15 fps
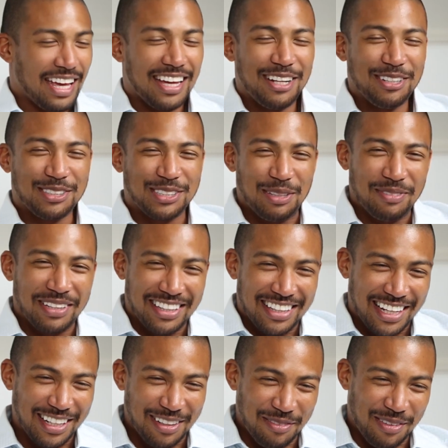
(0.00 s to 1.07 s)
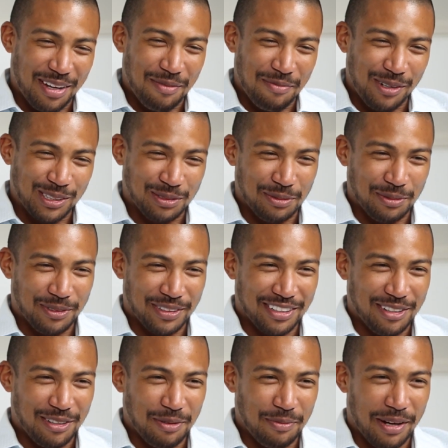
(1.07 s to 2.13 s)
Here's something that most people wouldn't
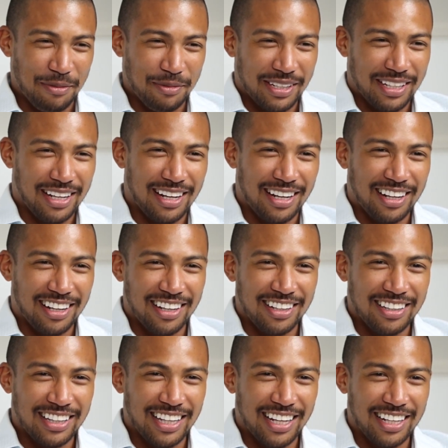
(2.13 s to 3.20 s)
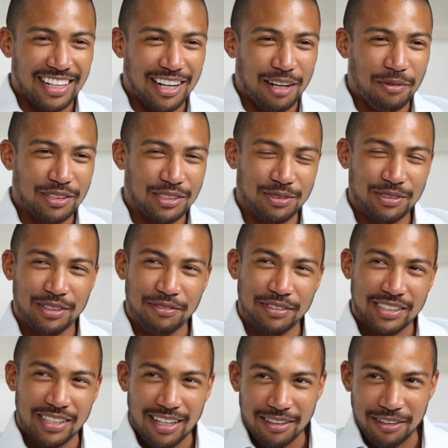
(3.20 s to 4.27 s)
know about me, that I'm also into
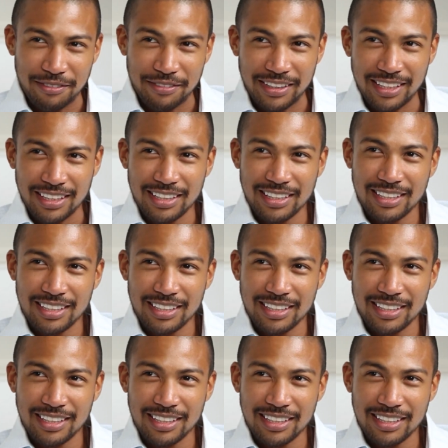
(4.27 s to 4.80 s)
photography.